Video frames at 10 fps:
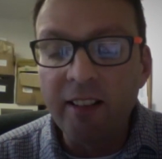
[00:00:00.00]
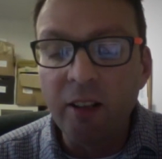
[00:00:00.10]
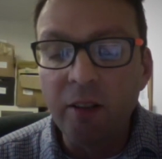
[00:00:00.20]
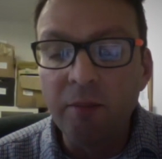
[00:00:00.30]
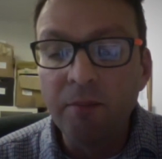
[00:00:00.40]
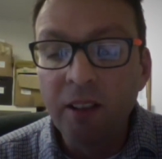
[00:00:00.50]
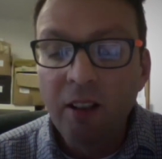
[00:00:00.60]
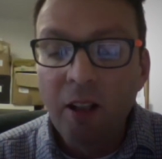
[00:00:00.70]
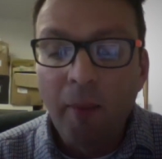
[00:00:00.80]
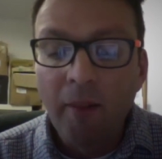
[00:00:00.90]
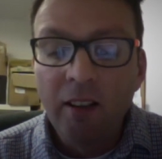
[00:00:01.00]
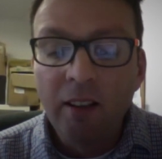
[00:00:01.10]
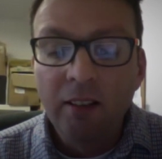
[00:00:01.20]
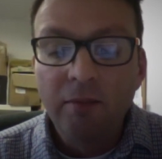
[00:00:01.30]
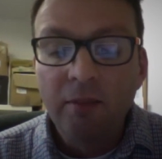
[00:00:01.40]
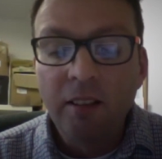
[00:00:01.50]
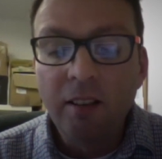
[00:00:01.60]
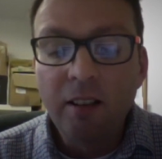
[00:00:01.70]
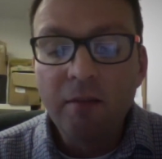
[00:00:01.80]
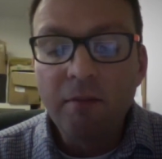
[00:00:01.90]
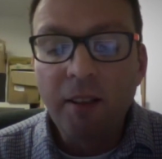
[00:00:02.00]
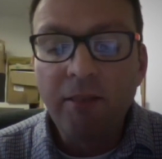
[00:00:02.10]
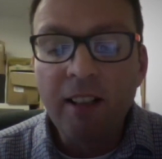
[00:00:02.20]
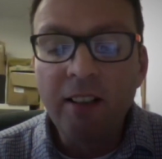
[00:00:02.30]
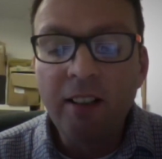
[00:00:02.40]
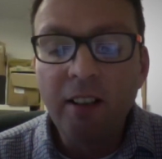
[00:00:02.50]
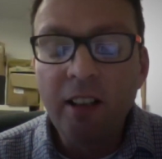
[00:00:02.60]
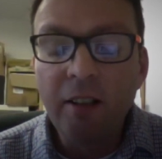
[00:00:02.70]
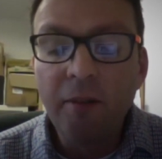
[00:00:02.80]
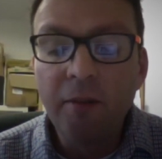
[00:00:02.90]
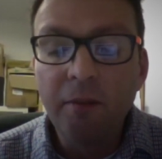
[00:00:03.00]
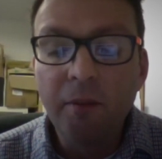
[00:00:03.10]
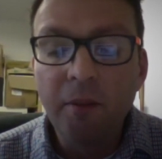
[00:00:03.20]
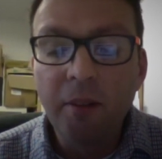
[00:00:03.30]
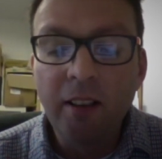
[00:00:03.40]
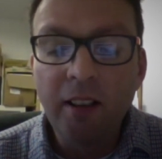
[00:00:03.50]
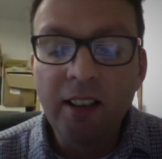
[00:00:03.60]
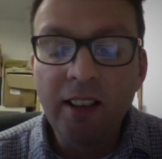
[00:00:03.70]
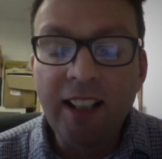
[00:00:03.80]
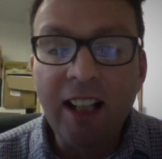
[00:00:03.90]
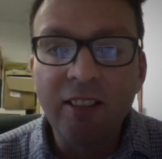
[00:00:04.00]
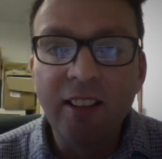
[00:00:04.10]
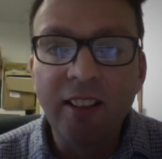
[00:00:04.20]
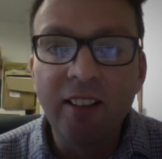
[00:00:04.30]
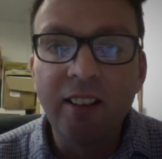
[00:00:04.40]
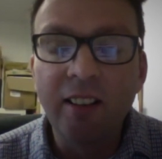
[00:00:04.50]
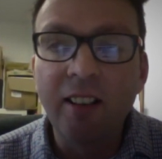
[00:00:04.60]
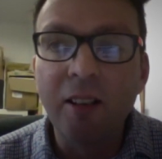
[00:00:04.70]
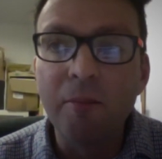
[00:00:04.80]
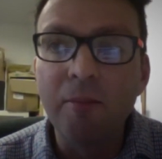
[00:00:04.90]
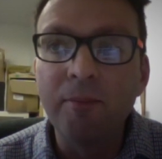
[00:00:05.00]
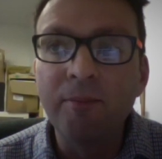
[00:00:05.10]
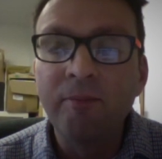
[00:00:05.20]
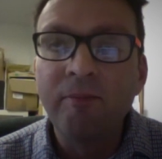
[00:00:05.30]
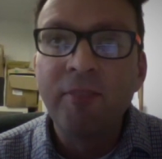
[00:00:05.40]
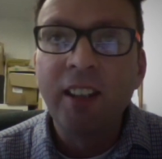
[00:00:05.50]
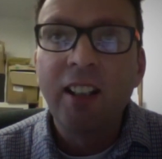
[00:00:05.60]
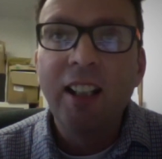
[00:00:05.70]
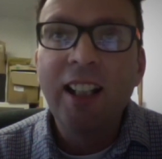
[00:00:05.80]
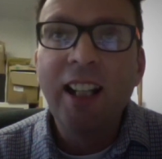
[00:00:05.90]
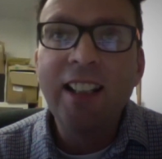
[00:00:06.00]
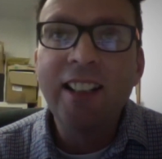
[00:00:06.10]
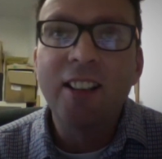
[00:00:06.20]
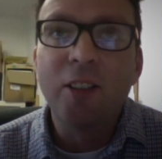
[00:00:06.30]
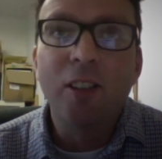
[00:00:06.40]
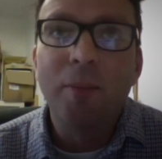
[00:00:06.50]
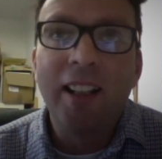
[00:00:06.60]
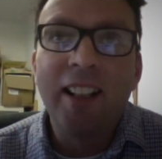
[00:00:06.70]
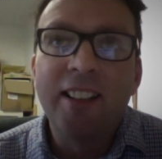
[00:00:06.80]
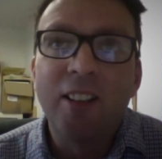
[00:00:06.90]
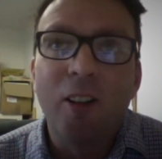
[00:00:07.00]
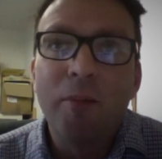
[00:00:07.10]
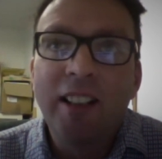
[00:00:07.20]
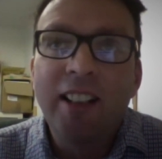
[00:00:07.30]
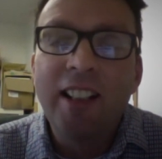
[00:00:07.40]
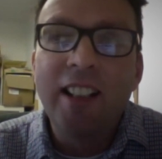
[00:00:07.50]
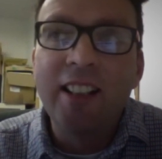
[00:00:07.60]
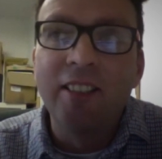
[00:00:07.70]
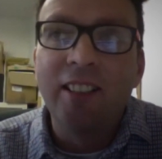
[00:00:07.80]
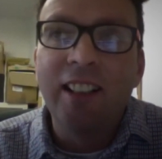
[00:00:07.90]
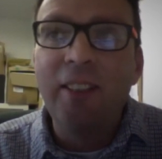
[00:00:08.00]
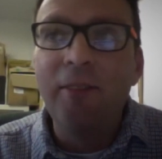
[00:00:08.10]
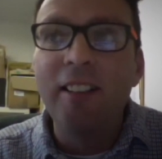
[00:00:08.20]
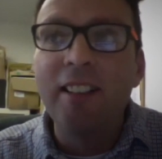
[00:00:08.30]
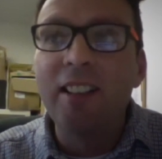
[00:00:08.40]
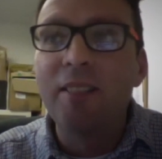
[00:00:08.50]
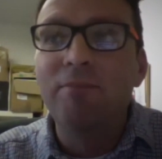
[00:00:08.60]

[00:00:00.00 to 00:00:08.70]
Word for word: who, uh, uh, a friend who is an accountant, um, okay, he doesn't talk about his job. It, it, it's not like he finds